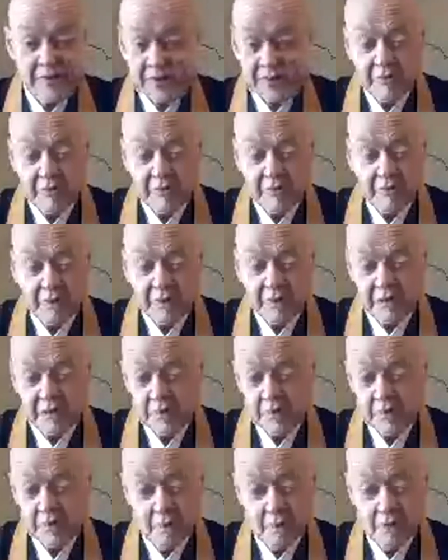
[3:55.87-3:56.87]
that was
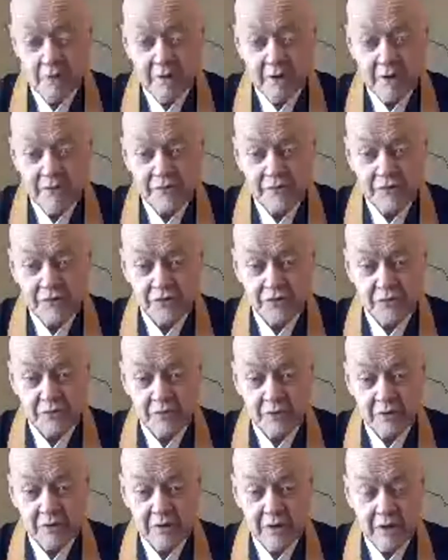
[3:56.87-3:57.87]
unnameable,
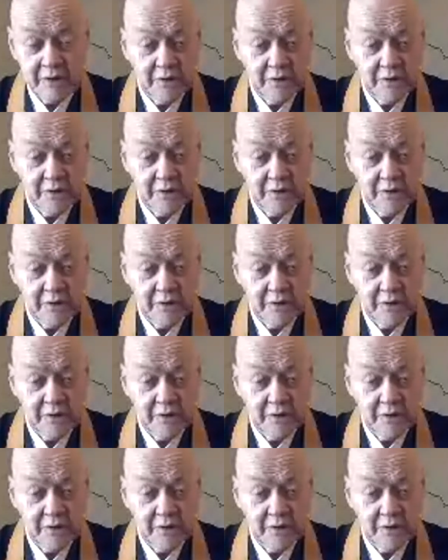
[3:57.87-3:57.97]
unsearchable,